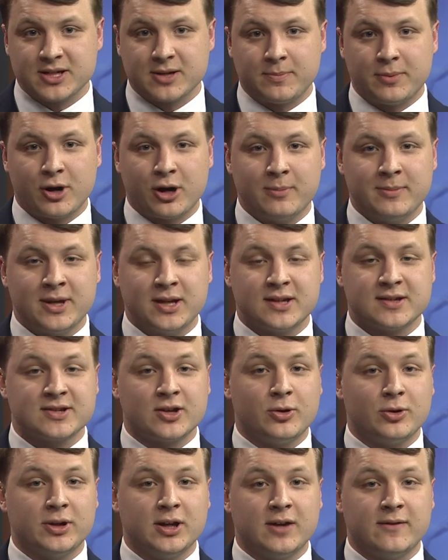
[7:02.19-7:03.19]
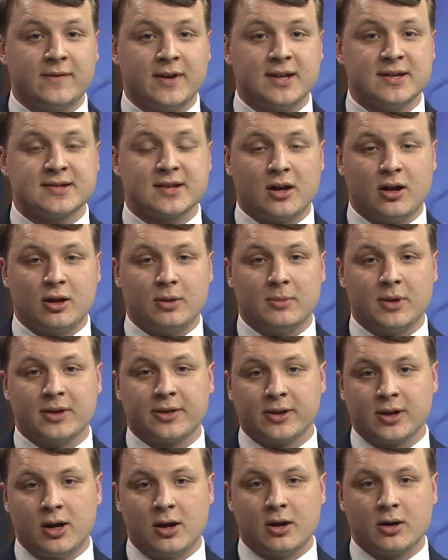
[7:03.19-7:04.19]
Department is holding events all
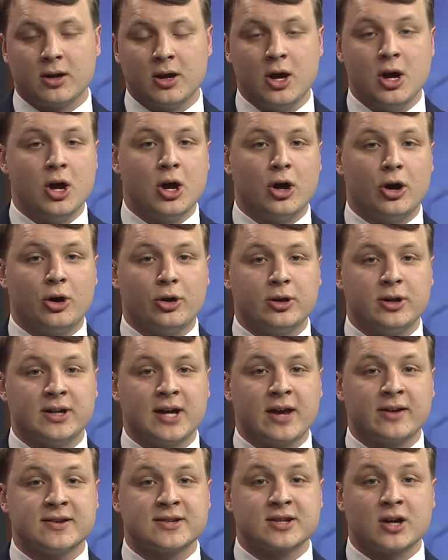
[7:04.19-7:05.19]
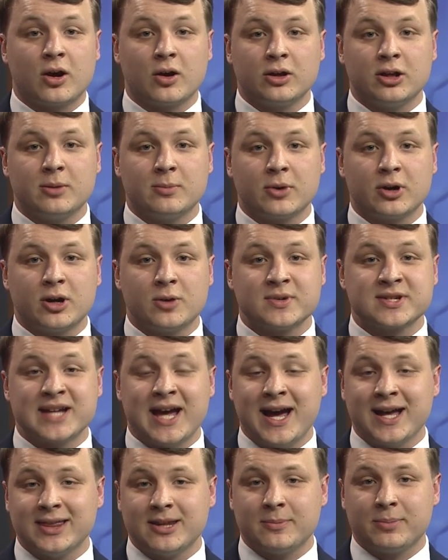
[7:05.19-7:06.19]
month long. OU Nightly's Carly Murray was
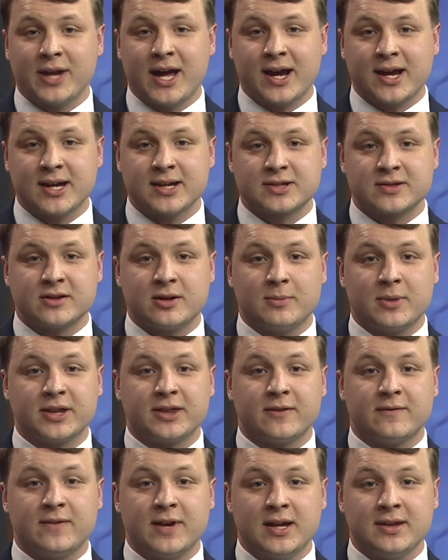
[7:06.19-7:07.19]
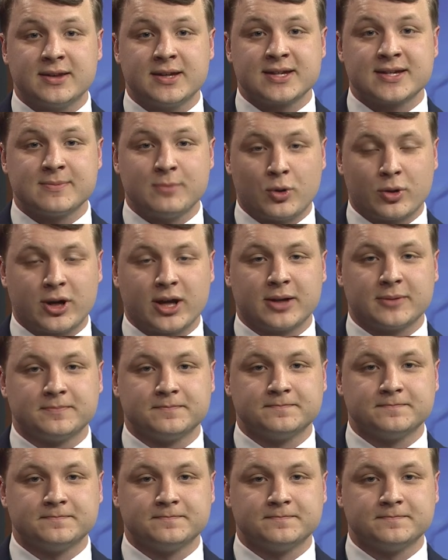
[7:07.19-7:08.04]
at the Black History Month event this morning.